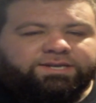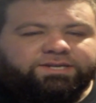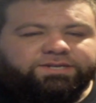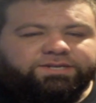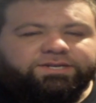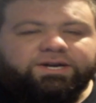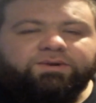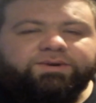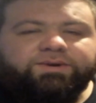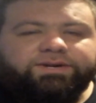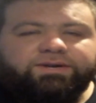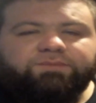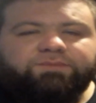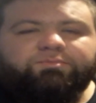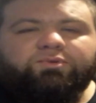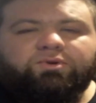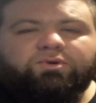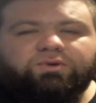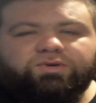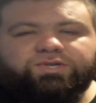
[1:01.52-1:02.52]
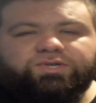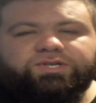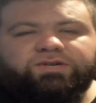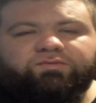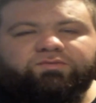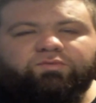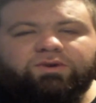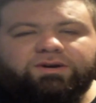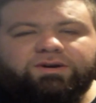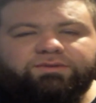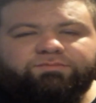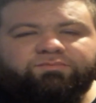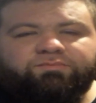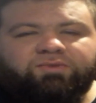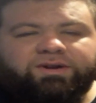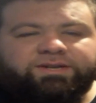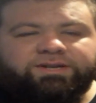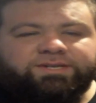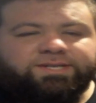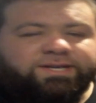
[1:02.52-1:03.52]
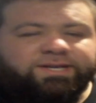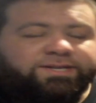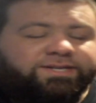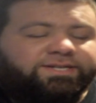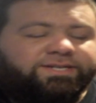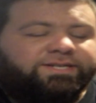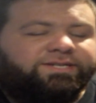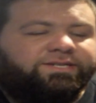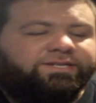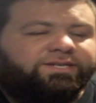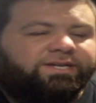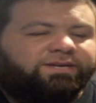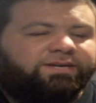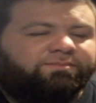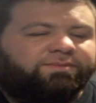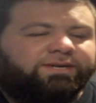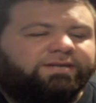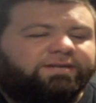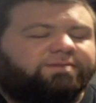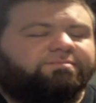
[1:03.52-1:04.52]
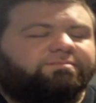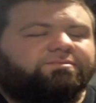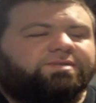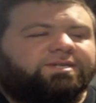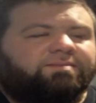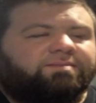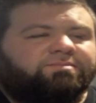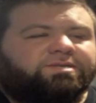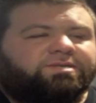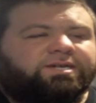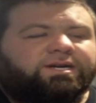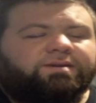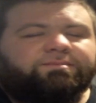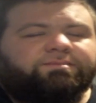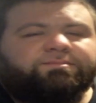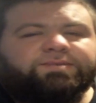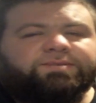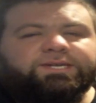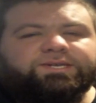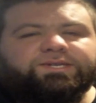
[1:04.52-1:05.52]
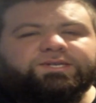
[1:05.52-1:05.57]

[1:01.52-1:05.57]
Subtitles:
I know a good portion of what Britain done in India, but sometimes